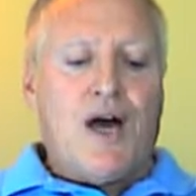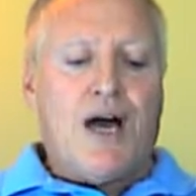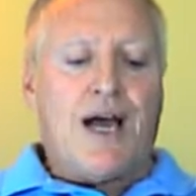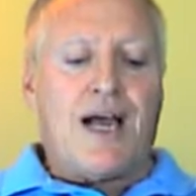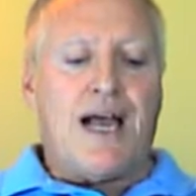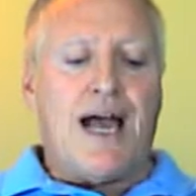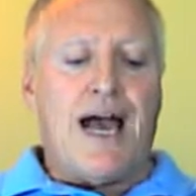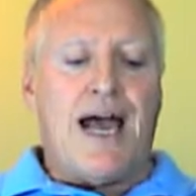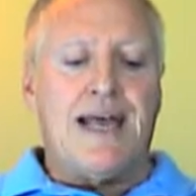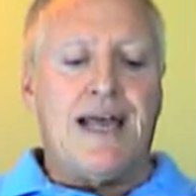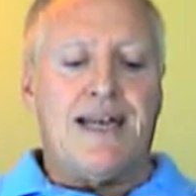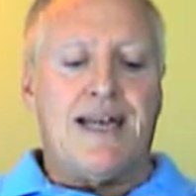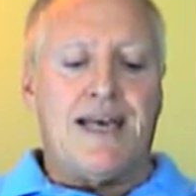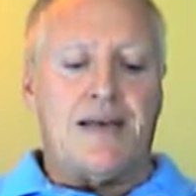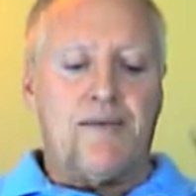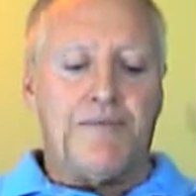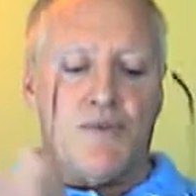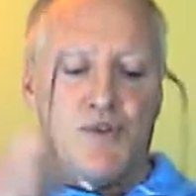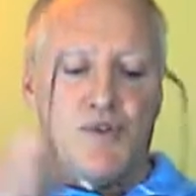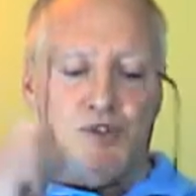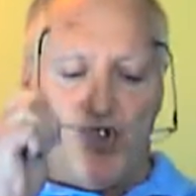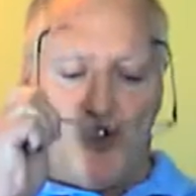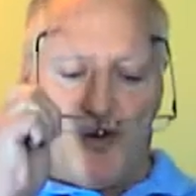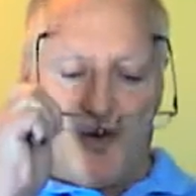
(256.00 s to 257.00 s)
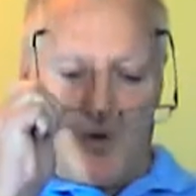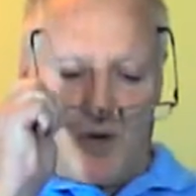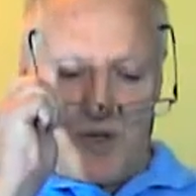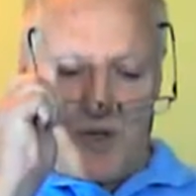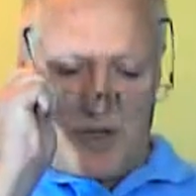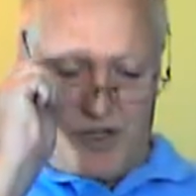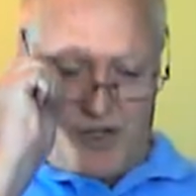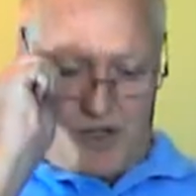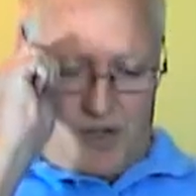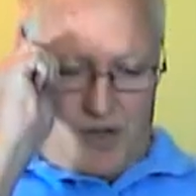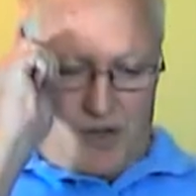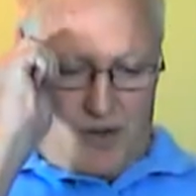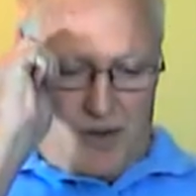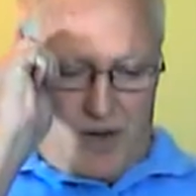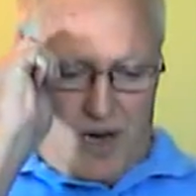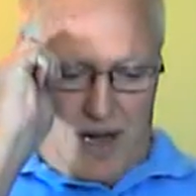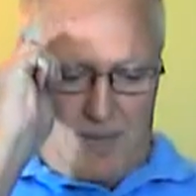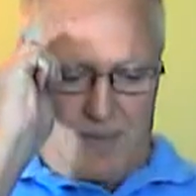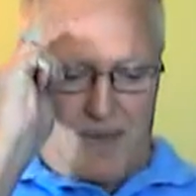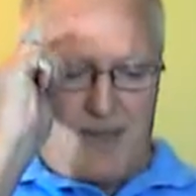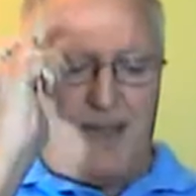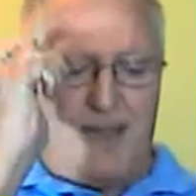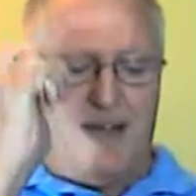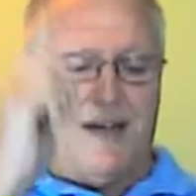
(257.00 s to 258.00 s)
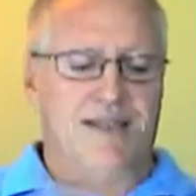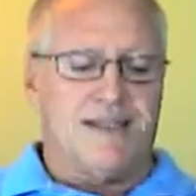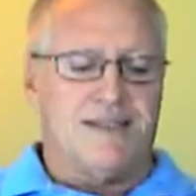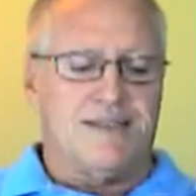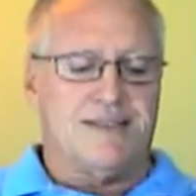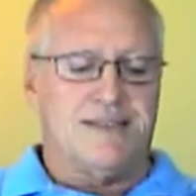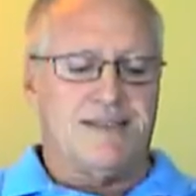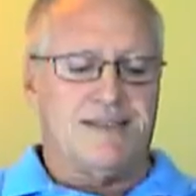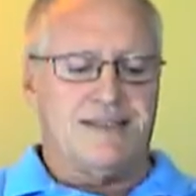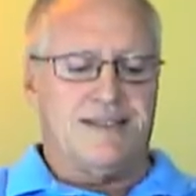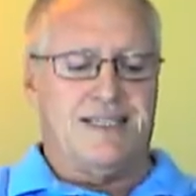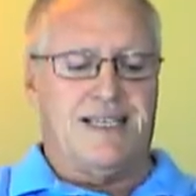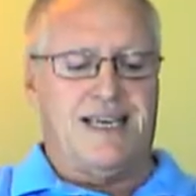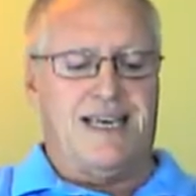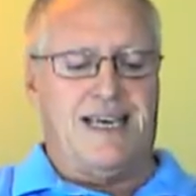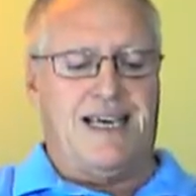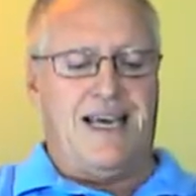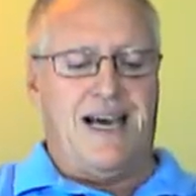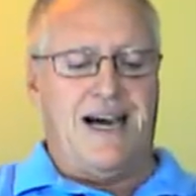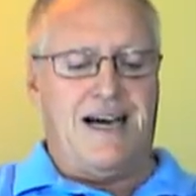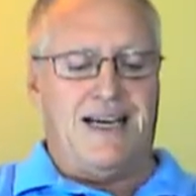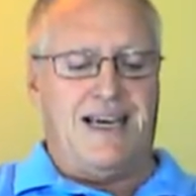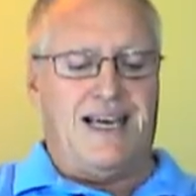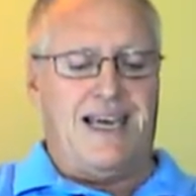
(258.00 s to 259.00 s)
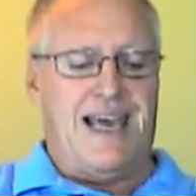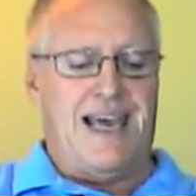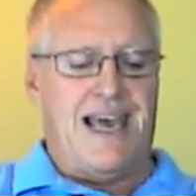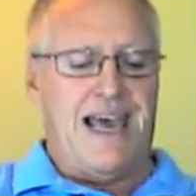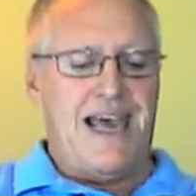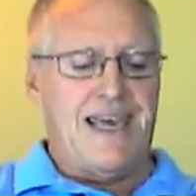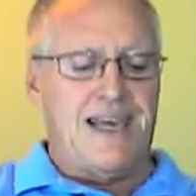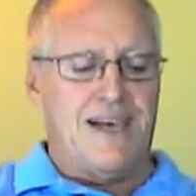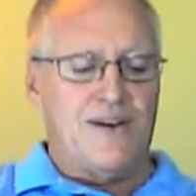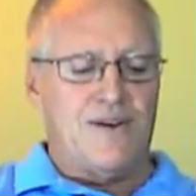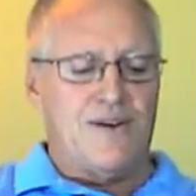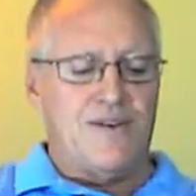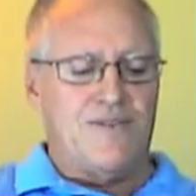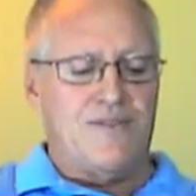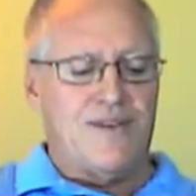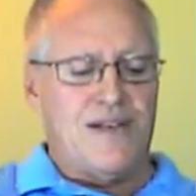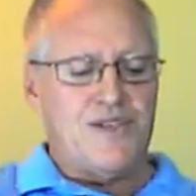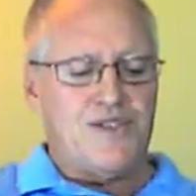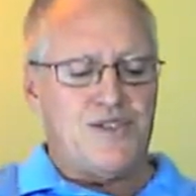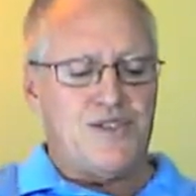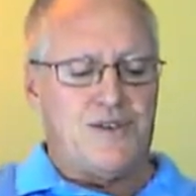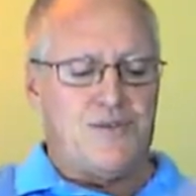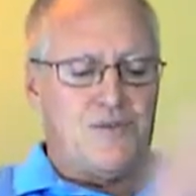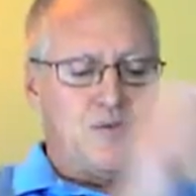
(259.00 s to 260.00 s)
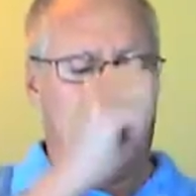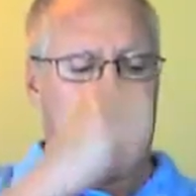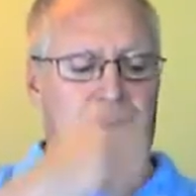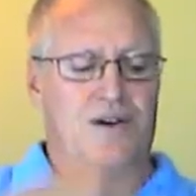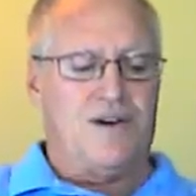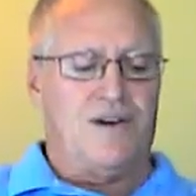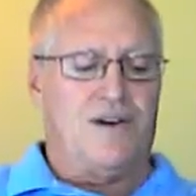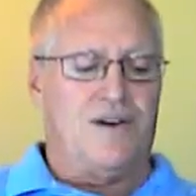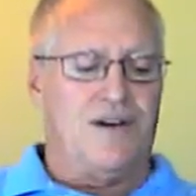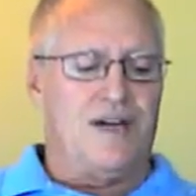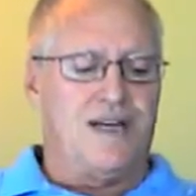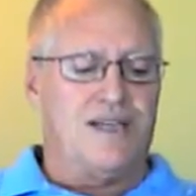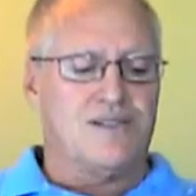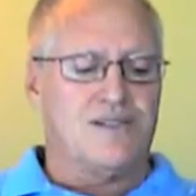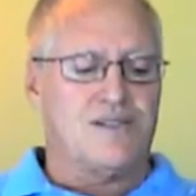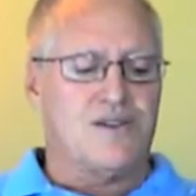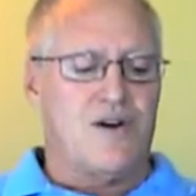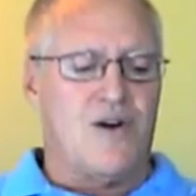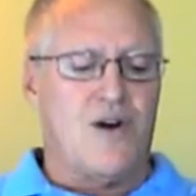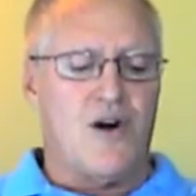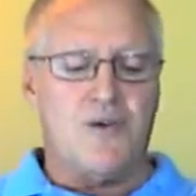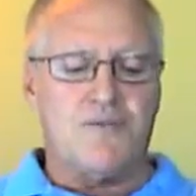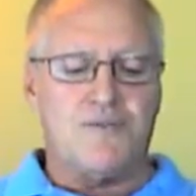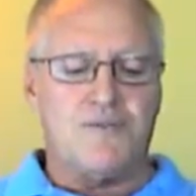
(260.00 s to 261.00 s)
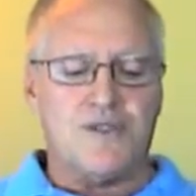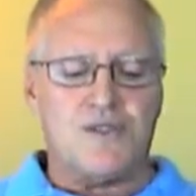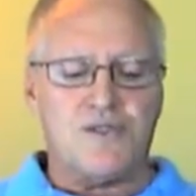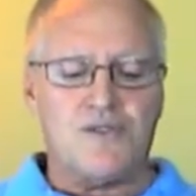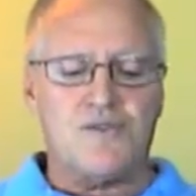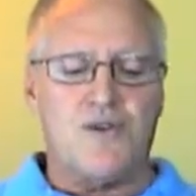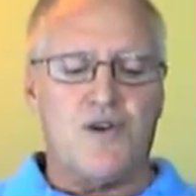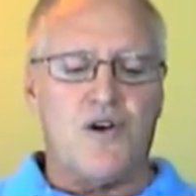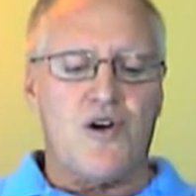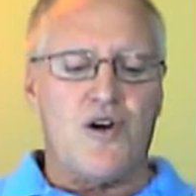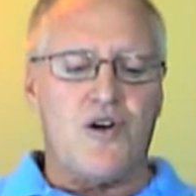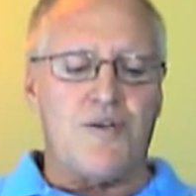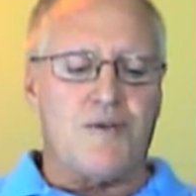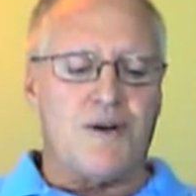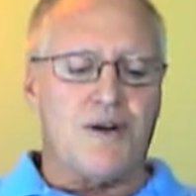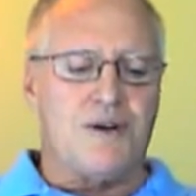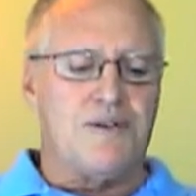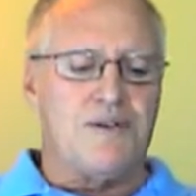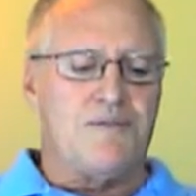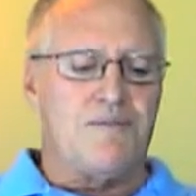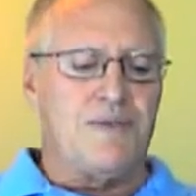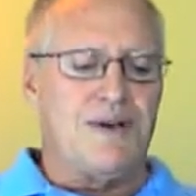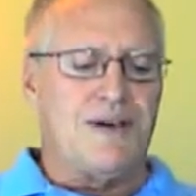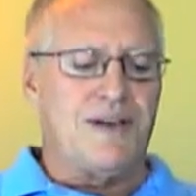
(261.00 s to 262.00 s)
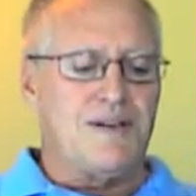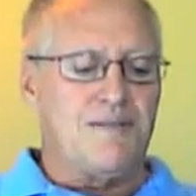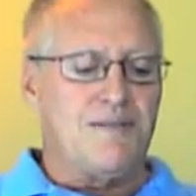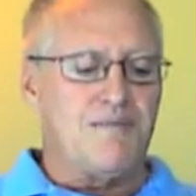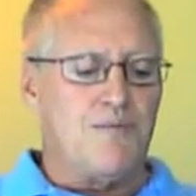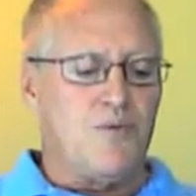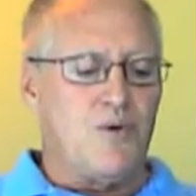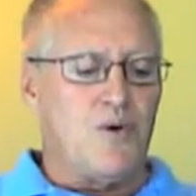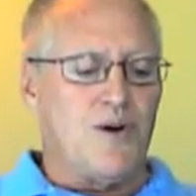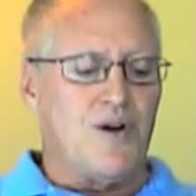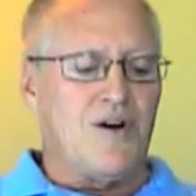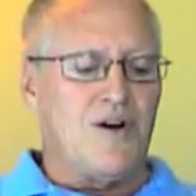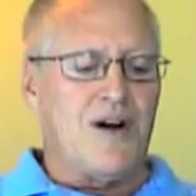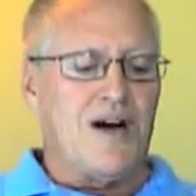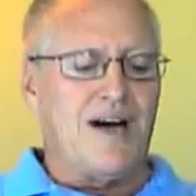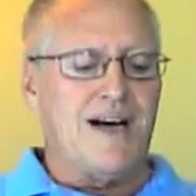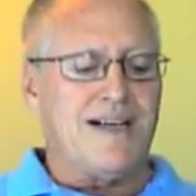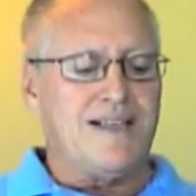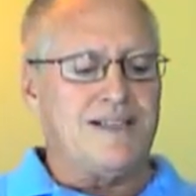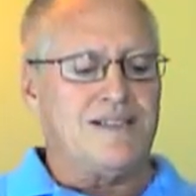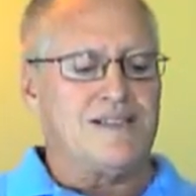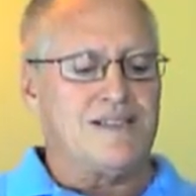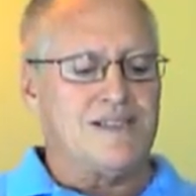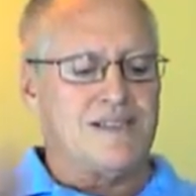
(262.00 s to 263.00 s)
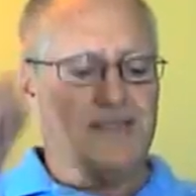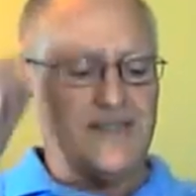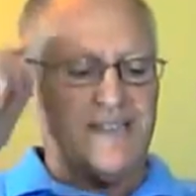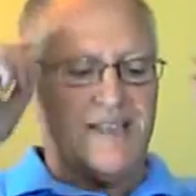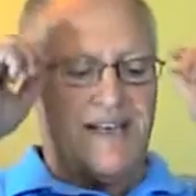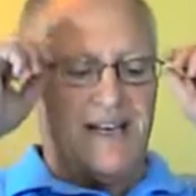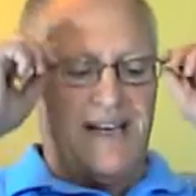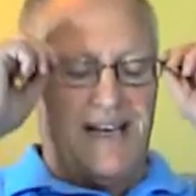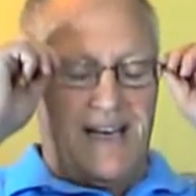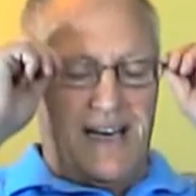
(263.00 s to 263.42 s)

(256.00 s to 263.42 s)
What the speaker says: a guy named George Sarabia, a gang intervention worker, has calmed the storm a good bit in Boyle Heights.